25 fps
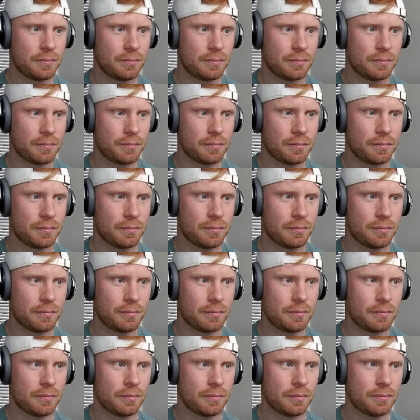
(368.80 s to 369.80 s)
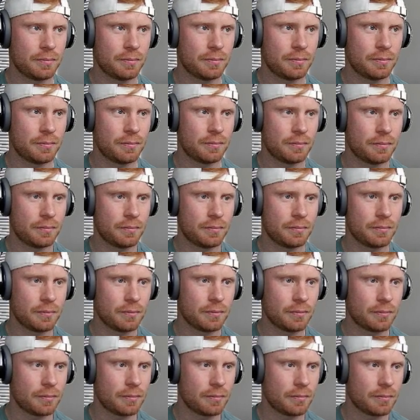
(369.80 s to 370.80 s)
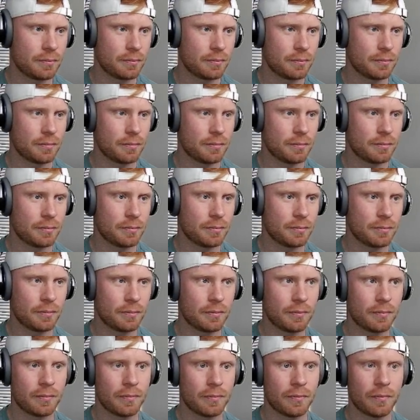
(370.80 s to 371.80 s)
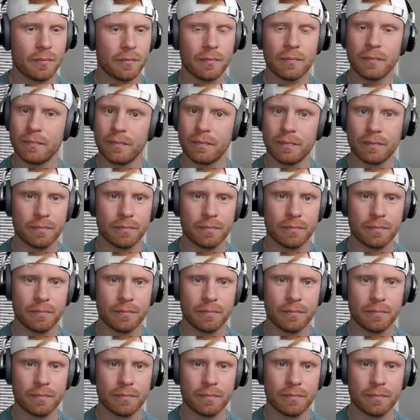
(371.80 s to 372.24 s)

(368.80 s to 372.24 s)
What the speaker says: No one is speaking in this clip.